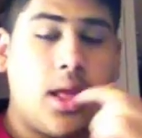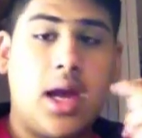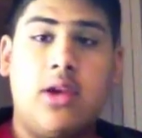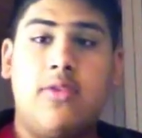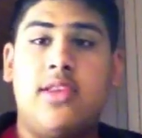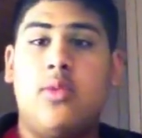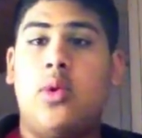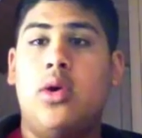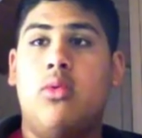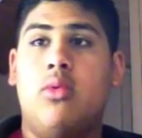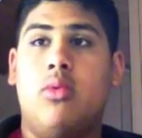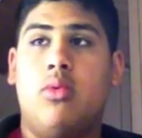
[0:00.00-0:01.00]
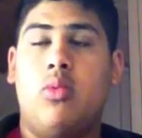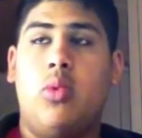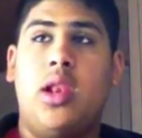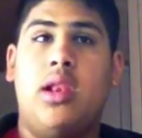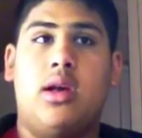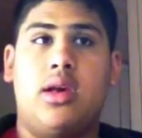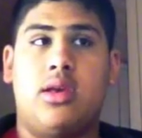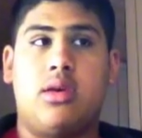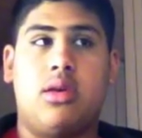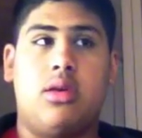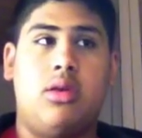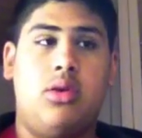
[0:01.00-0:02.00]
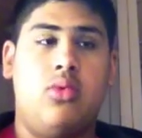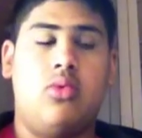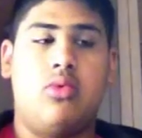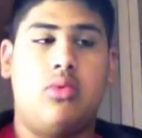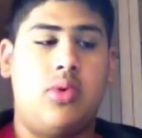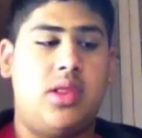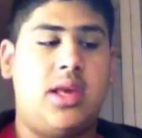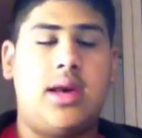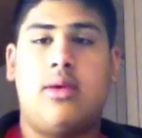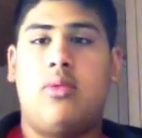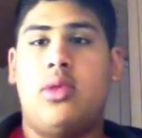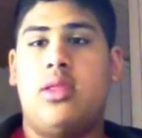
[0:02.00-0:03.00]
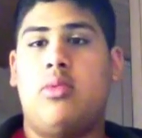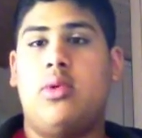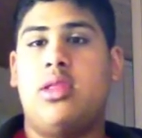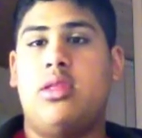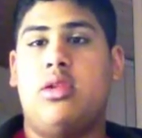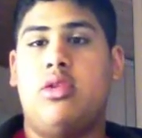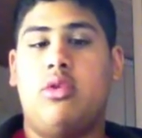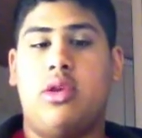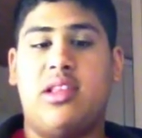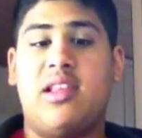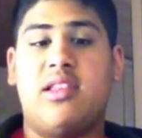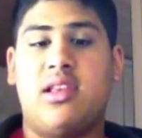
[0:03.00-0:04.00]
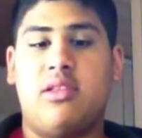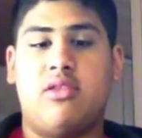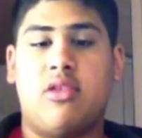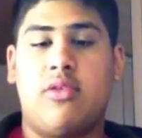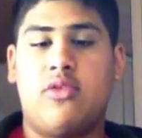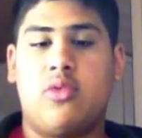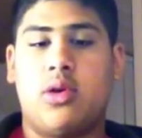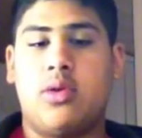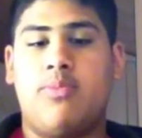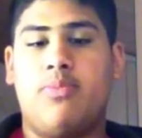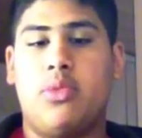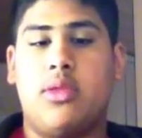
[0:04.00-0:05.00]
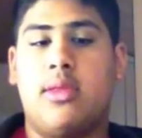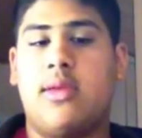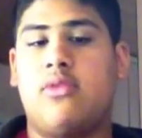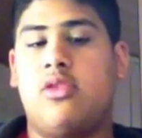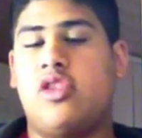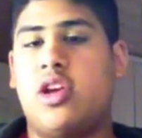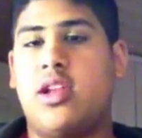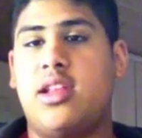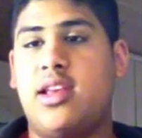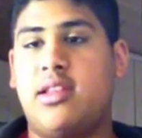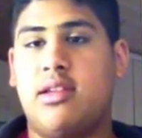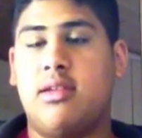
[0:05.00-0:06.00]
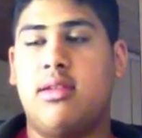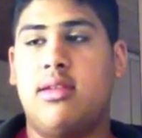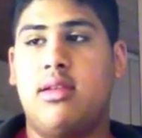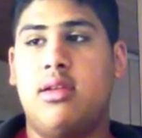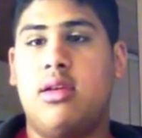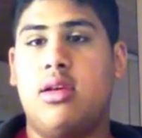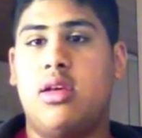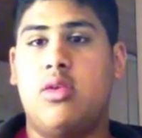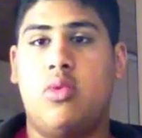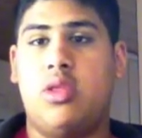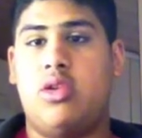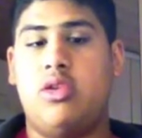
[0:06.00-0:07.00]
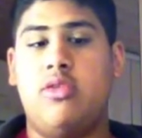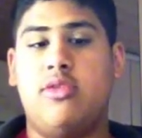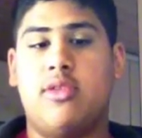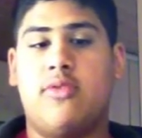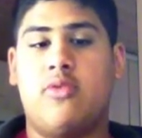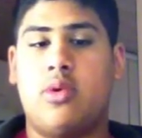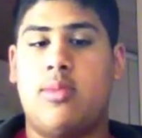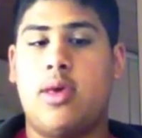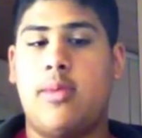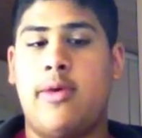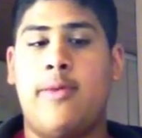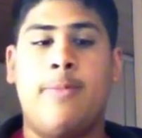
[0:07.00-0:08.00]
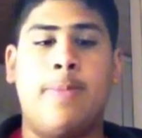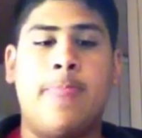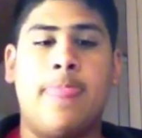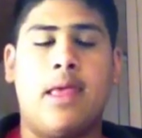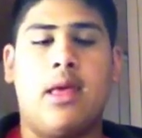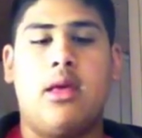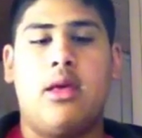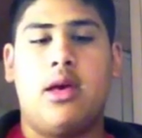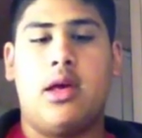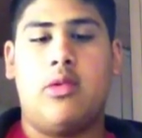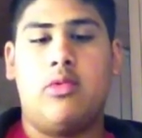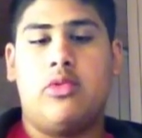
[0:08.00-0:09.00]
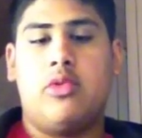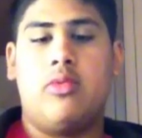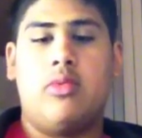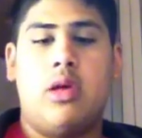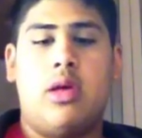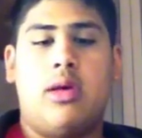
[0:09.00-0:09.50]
and obviously will like your with the new existing software have to share data with the new software maybe, and also